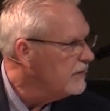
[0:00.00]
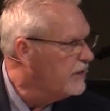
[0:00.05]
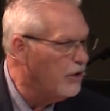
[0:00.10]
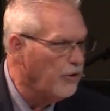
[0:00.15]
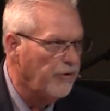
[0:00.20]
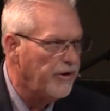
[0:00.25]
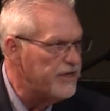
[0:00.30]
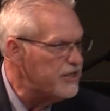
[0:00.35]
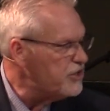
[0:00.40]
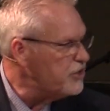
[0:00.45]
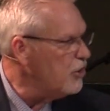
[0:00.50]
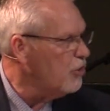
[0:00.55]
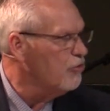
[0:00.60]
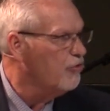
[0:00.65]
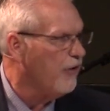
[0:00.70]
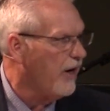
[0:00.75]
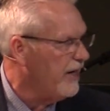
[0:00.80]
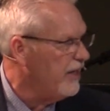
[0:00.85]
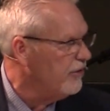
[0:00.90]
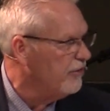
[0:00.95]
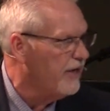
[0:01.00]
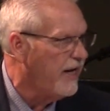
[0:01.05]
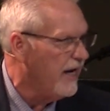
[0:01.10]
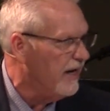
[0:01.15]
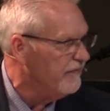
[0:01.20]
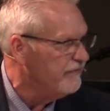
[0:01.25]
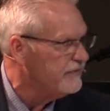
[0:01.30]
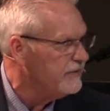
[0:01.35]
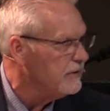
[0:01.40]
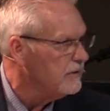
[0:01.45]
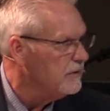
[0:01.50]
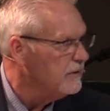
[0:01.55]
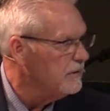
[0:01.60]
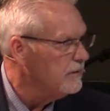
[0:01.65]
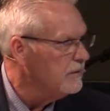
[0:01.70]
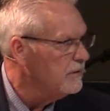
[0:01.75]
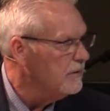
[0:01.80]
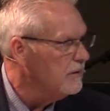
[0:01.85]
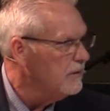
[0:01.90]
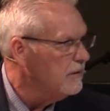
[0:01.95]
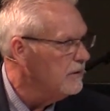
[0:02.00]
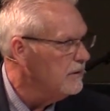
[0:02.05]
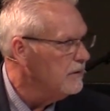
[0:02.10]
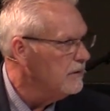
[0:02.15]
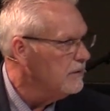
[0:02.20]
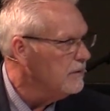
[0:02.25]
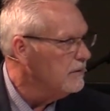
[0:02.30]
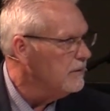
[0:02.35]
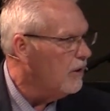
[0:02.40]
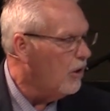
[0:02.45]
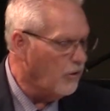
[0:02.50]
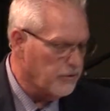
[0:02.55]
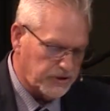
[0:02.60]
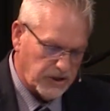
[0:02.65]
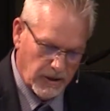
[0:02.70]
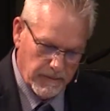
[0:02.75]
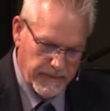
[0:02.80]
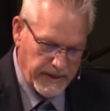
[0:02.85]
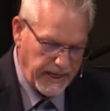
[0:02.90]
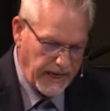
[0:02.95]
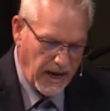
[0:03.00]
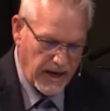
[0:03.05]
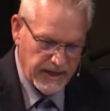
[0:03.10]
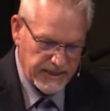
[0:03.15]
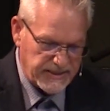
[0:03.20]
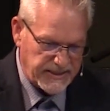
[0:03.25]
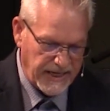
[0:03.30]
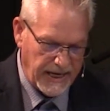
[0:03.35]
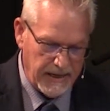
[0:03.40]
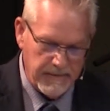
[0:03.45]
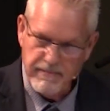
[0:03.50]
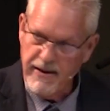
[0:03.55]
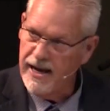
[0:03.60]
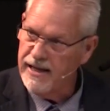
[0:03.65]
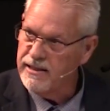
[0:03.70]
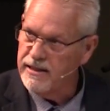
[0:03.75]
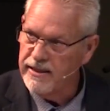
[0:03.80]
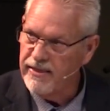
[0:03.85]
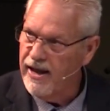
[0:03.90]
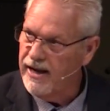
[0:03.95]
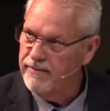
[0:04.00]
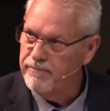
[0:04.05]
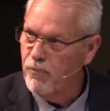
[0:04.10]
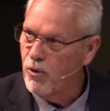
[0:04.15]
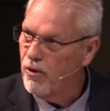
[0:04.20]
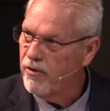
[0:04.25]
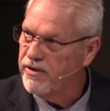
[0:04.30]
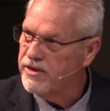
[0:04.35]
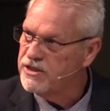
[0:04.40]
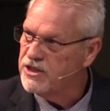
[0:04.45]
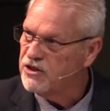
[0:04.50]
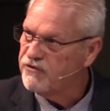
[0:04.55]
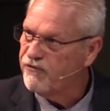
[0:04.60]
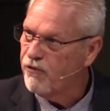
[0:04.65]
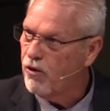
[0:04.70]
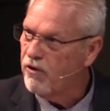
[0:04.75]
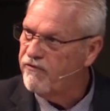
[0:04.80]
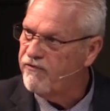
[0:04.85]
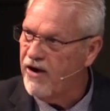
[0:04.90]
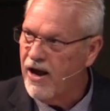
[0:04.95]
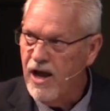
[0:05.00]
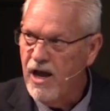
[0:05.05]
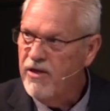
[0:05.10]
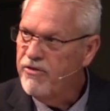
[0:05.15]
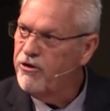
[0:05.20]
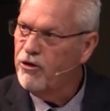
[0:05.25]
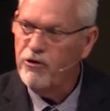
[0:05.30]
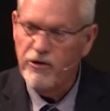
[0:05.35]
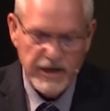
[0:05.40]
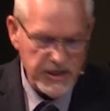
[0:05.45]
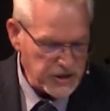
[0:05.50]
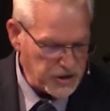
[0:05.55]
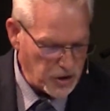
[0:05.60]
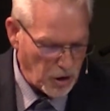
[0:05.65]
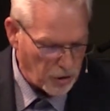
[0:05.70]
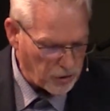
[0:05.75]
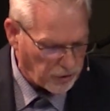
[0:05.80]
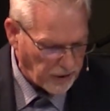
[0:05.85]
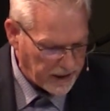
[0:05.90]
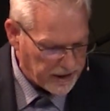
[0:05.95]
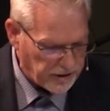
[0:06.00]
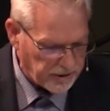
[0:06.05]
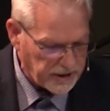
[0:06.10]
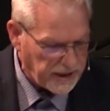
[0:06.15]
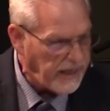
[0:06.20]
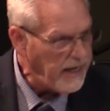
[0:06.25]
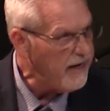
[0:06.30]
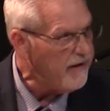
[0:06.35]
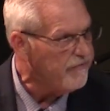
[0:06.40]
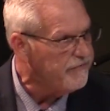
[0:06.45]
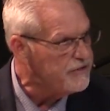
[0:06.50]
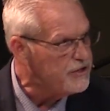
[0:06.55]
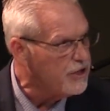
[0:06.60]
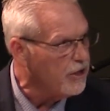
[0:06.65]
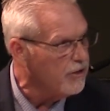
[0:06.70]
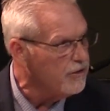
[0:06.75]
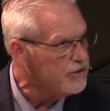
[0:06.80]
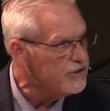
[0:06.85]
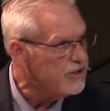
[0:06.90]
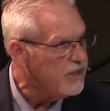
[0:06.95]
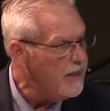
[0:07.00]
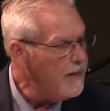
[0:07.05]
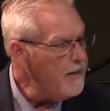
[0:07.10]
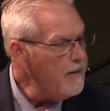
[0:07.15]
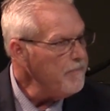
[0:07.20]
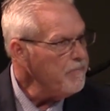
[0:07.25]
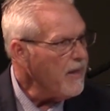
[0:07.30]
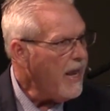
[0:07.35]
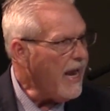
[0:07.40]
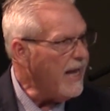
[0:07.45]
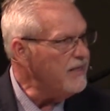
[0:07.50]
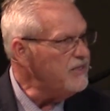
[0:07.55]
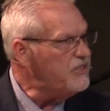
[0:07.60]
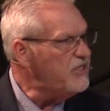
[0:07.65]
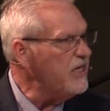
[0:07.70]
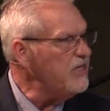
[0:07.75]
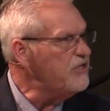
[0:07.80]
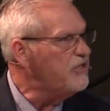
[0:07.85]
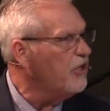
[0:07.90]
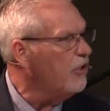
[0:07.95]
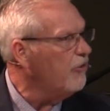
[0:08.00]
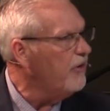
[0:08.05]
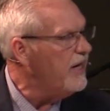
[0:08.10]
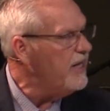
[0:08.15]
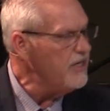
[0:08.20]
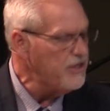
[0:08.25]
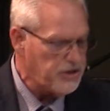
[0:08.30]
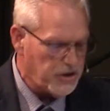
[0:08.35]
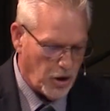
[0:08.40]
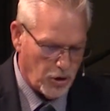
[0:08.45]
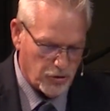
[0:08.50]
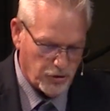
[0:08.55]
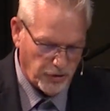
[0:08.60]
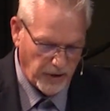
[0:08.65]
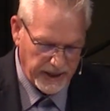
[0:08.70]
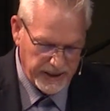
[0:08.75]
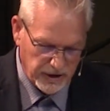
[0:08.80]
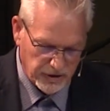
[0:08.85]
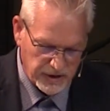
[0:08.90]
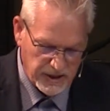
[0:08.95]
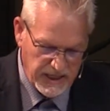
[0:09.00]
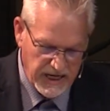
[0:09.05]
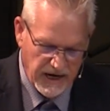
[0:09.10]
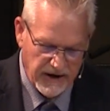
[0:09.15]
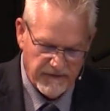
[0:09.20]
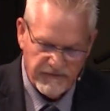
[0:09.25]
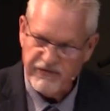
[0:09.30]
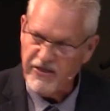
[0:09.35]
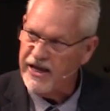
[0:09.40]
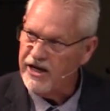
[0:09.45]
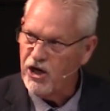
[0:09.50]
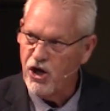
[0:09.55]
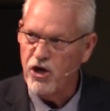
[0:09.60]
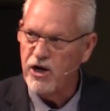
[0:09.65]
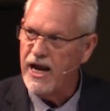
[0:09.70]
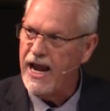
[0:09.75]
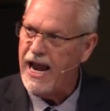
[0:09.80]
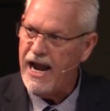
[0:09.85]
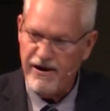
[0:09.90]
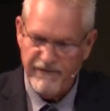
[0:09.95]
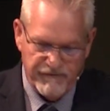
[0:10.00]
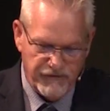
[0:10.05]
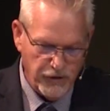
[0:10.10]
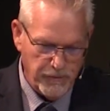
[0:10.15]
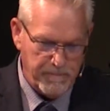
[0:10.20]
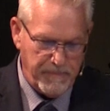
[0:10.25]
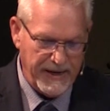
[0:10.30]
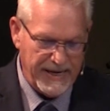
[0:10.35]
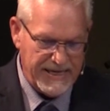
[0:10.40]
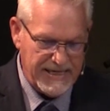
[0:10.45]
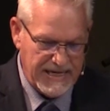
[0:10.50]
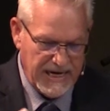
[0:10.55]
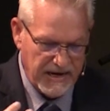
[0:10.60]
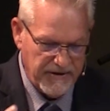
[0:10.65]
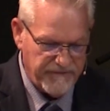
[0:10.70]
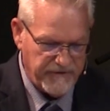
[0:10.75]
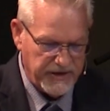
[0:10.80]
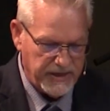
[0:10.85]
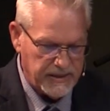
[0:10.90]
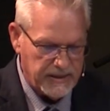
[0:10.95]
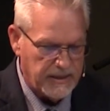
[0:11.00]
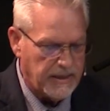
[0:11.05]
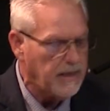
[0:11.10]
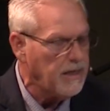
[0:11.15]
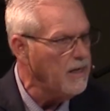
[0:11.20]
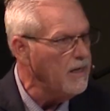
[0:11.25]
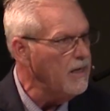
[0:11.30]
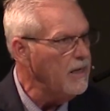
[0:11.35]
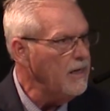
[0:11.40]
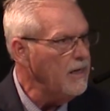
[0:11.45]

There is no greater gift. Oh, somebody ought to say amen to that, more than just 4 or 5. There is no greater gift, church. And since there is no greater gift that could ever be given,